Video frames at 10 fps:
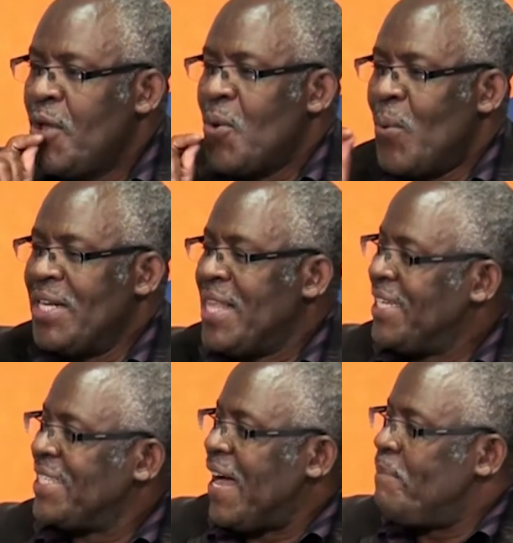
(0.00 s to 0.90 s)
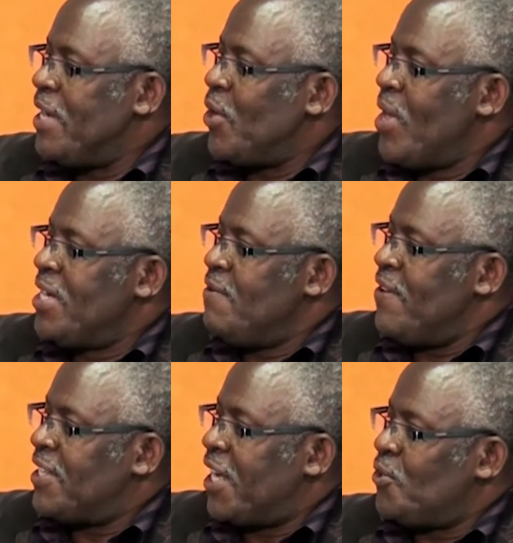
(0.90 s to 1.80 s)
when that is happening, when
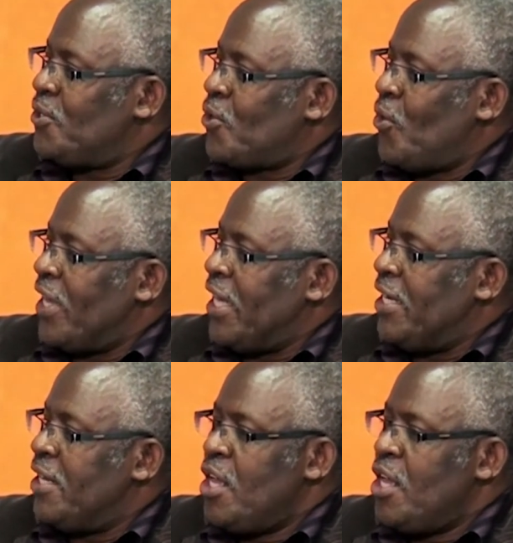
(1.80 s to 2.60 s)
investigations go in,